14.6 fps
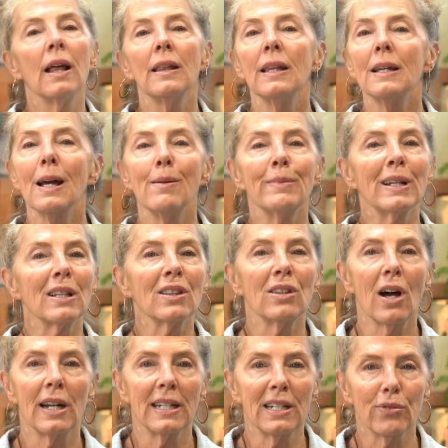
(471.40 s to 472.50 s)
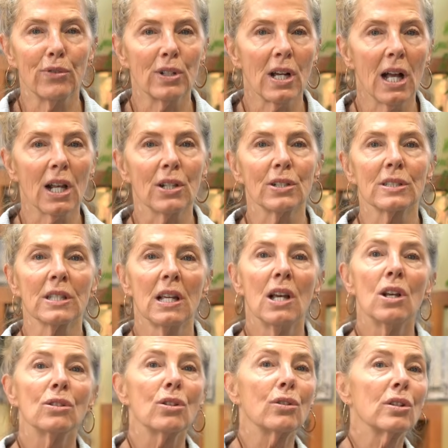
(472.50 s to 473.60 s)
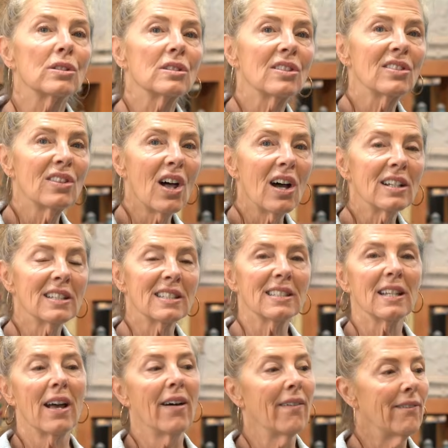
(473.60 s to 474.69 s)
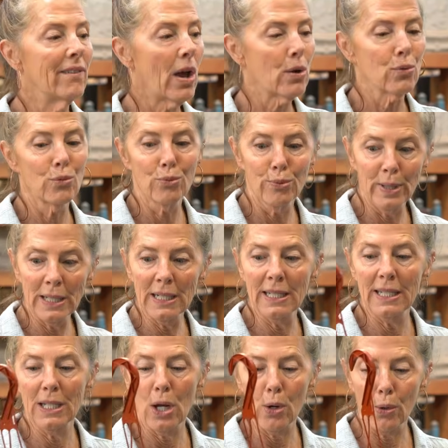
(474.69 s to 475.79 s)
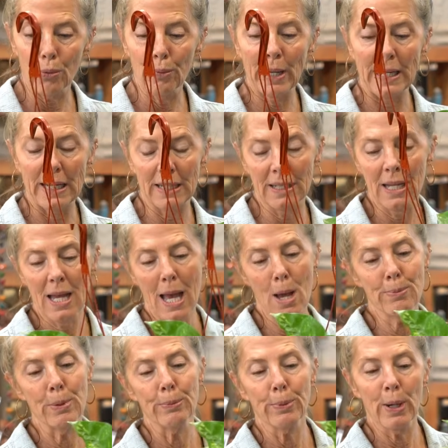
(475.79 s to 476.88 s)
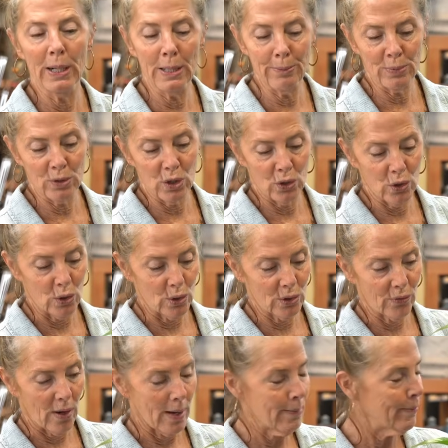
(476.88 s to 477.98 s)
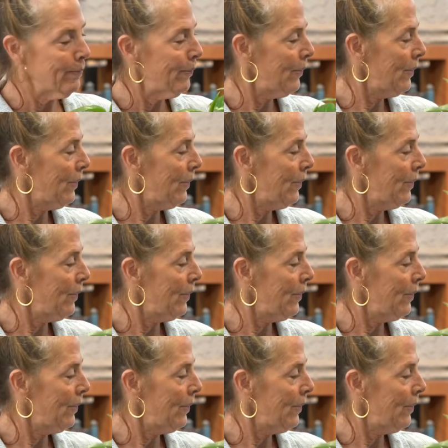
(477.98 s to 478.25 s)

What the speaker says: They come in a lot of different colors. So there's lots of really great epiprenums to choose from.